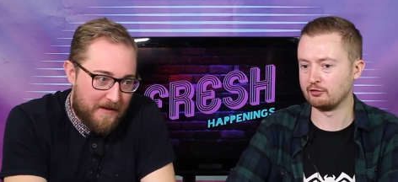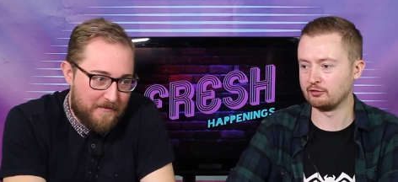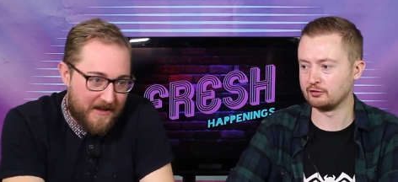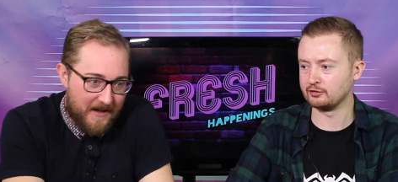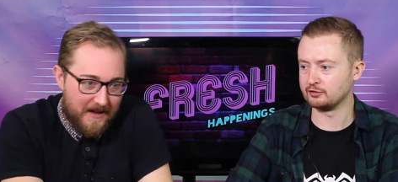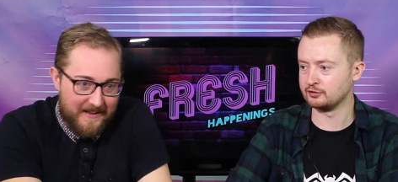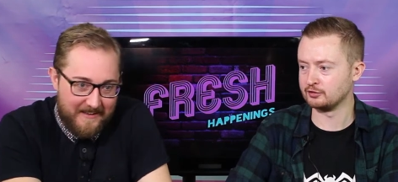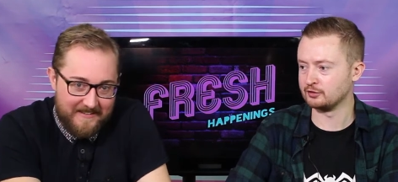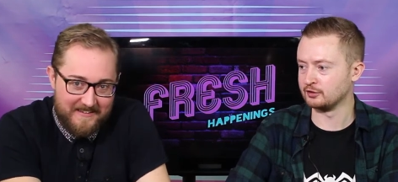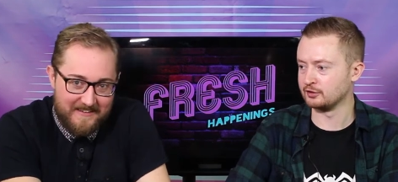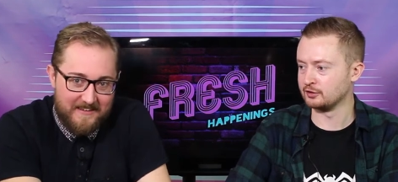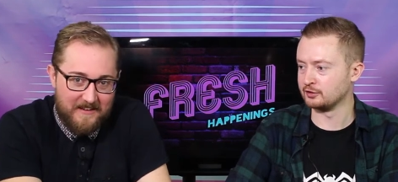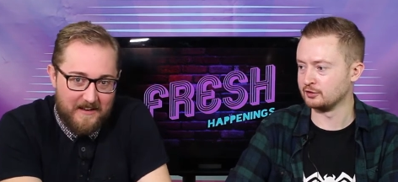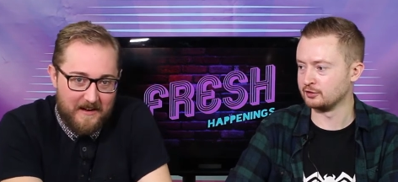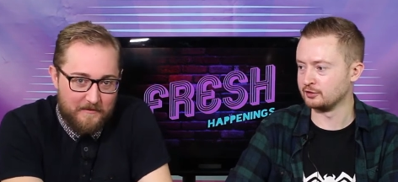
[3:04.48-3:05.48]
Speaker 1: I'm getting.
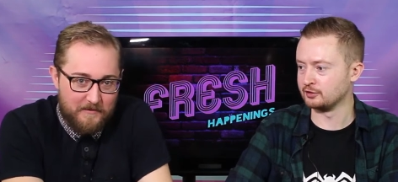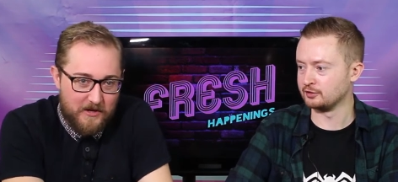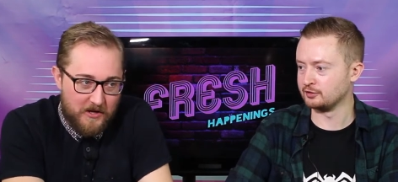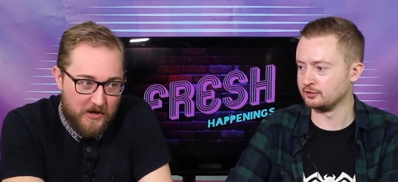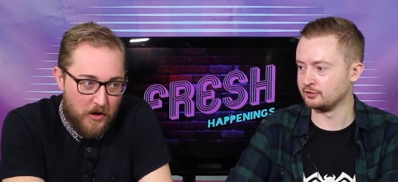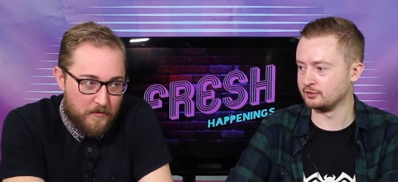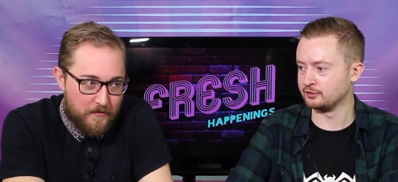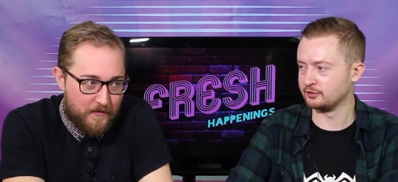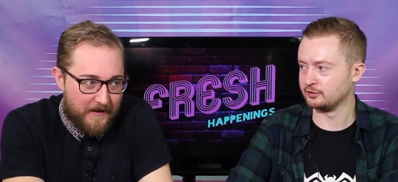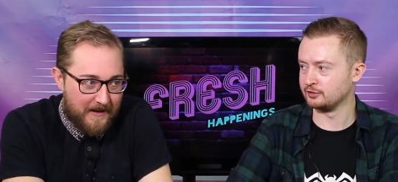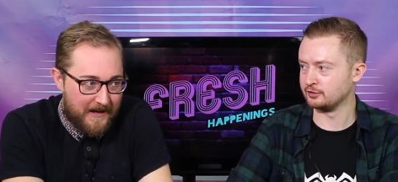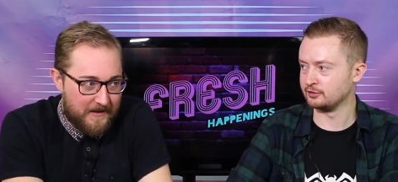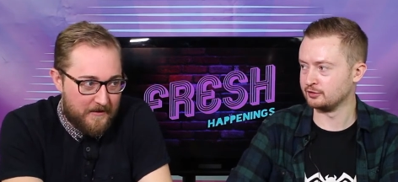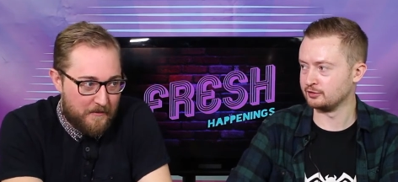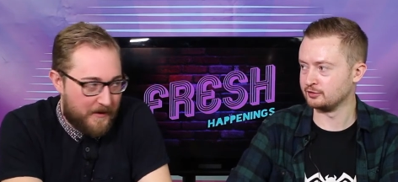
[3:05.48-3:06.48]
I'm going to go for
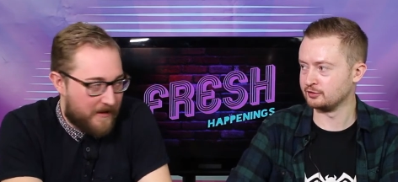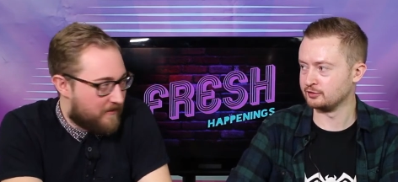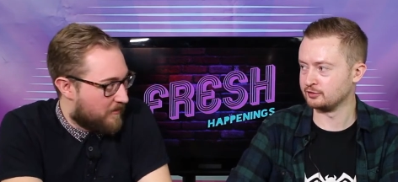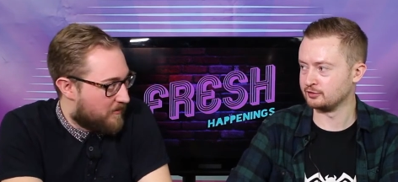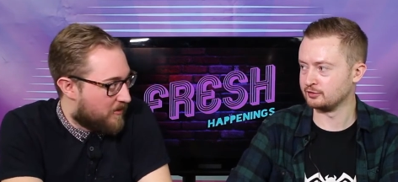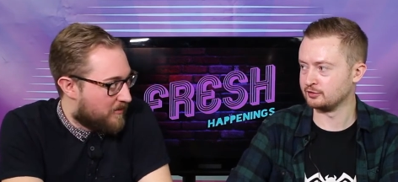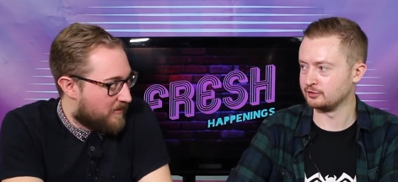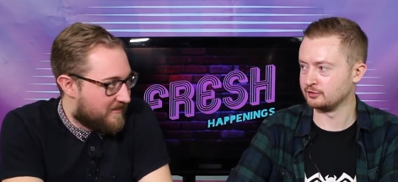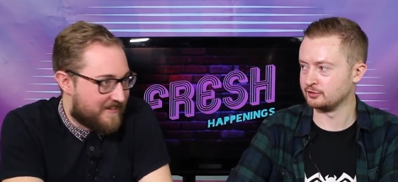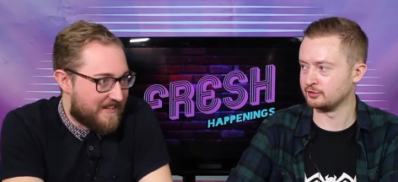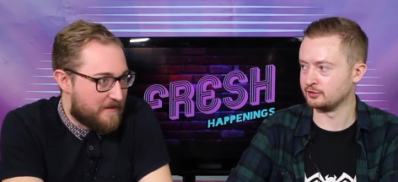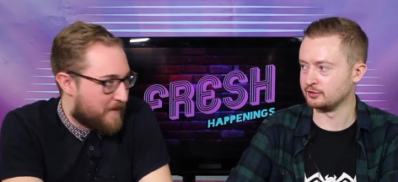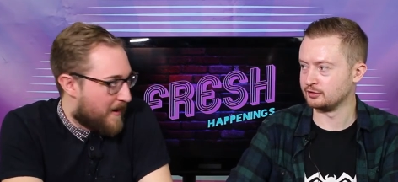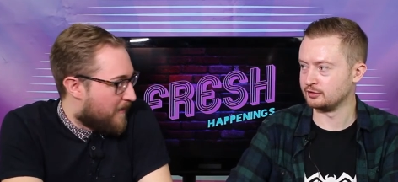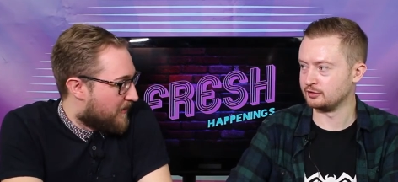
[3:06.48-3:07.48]
land-based. It's not
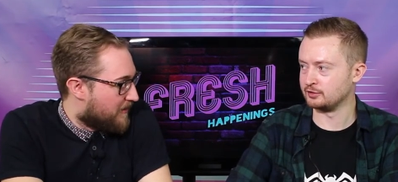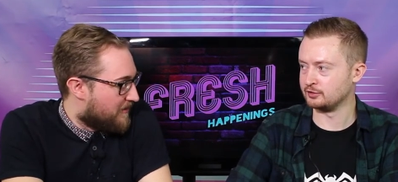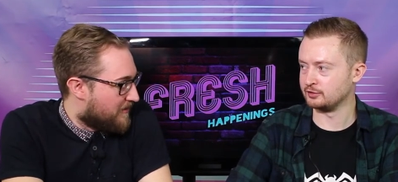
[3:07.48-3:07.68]
deep out at